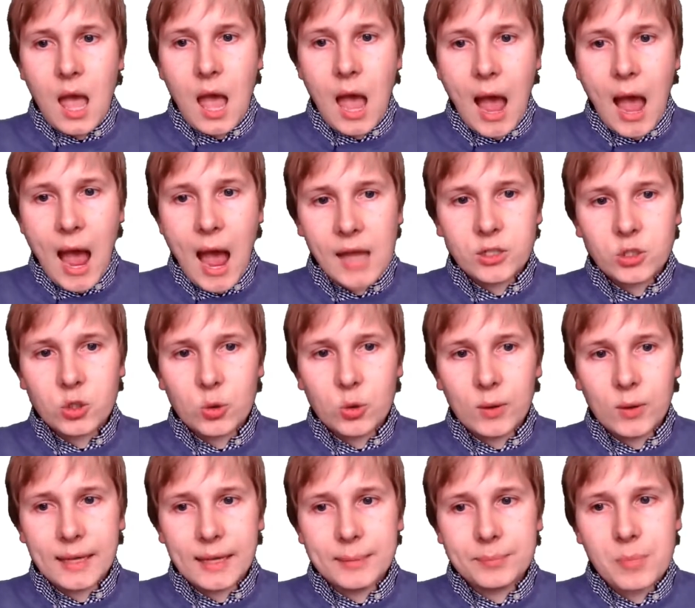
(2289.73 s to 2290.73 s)

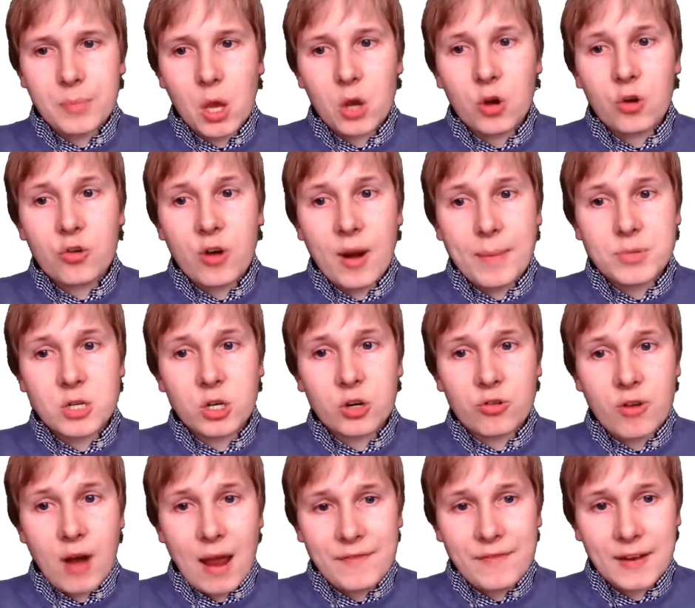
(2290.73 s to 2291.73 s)
Actually,
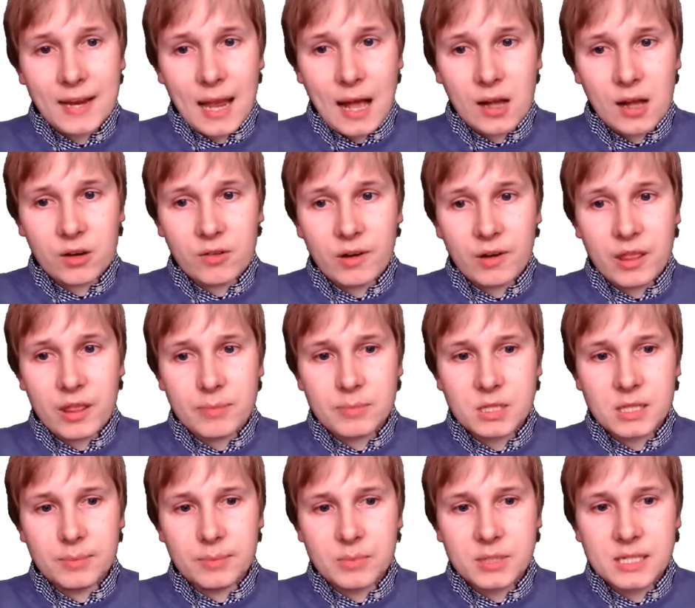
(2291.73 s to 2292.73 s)
cryptographic
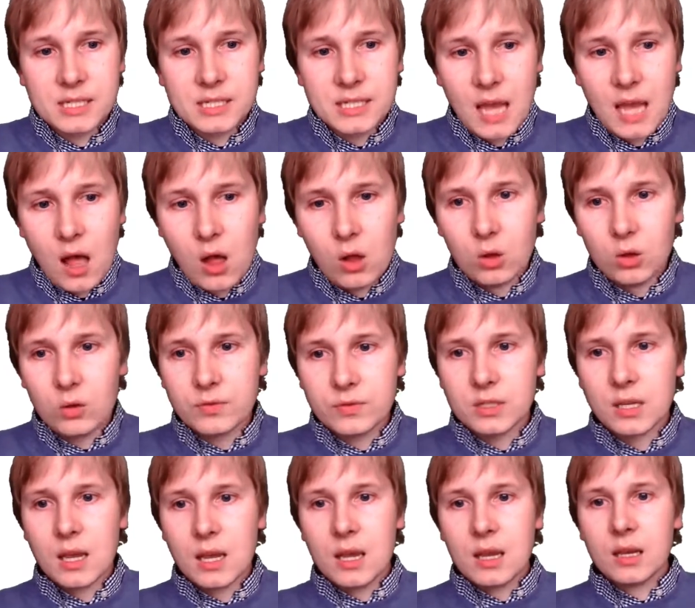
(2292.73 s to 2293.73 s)
algorithms themselves
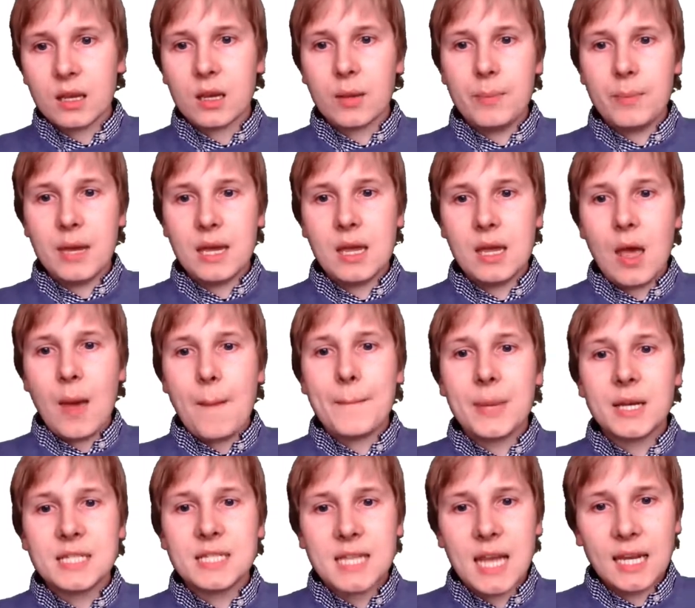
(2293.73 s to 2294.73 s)
can be
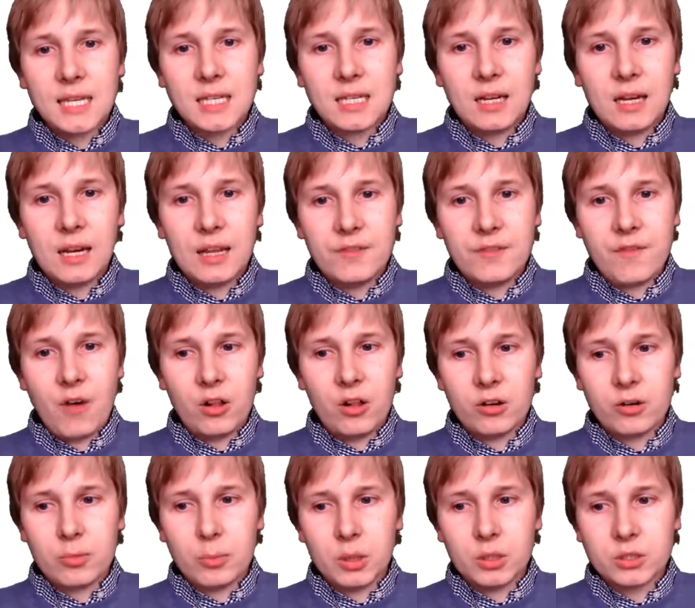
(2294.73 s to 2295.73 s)
particularly
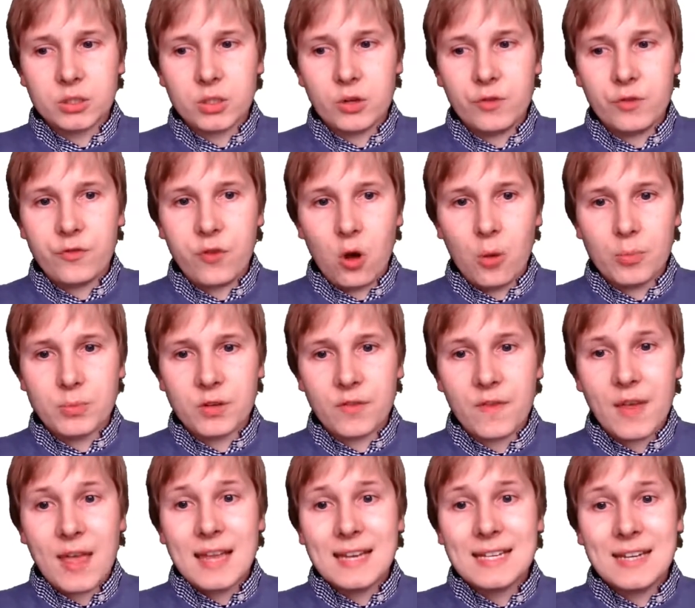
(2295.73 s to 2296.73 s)
vulnerable to forms
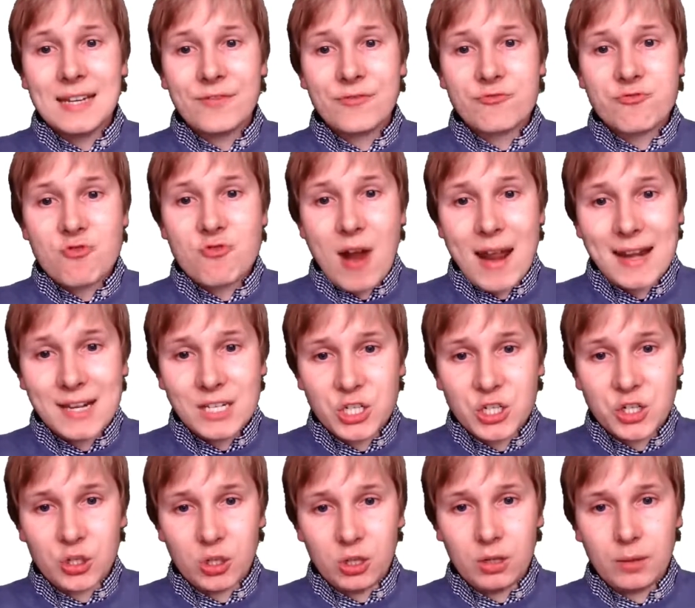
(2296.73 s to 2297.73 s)
of
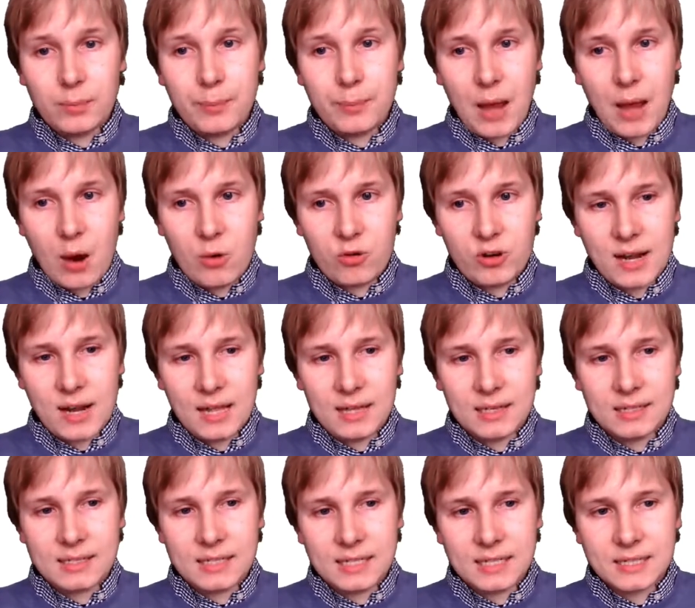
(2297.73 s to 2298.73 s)
differential power
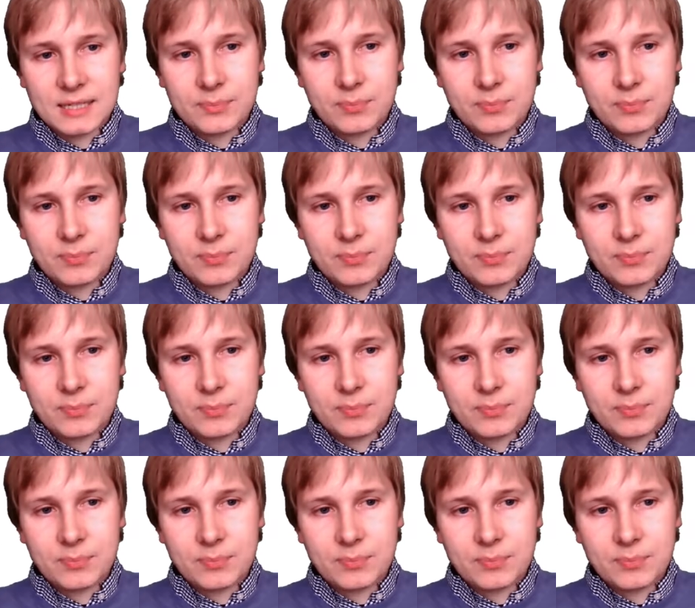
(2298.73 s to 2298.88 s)
analysis.